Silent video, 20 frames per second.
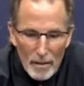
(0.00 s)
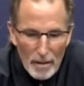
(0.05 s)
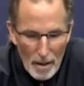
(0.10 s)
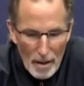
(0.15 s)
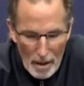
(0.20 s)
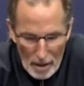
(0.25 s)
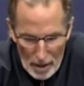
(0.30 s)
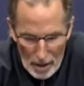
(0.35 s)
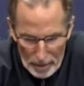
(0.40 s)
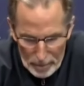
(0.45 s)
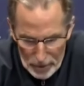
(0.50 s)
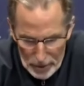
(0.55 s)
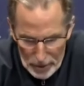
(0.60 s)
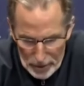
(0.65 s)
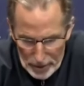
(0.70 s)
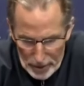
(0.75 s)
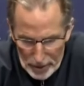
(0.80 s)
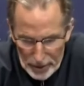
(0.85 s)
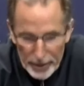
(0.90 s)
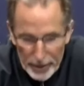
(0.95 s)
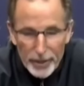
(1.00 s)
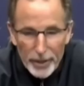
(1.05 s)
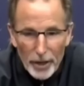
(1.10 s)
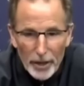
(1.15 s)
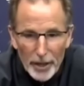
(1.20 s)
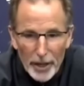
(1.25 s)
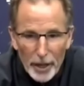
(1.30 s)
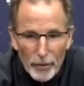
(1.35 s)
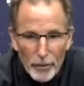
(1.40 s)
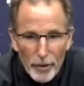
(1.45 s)
No, I'm just going to
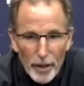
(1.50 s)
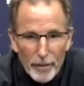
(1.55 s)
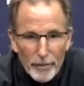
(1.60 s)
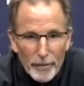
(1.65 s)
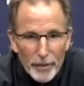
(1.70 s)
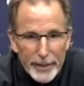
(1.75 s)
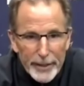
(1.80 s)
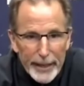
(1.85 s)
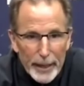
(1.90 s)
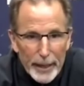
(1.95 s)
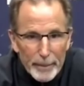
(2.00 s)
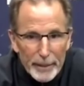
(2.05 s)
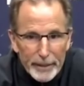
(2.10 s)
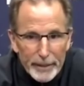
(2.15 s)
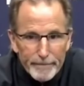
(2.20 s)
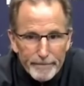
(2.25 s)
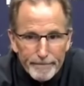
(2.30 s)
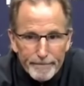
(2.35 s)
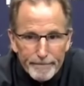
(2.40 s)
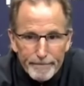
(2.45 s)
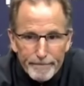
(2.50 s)
start getting ready for Tampa.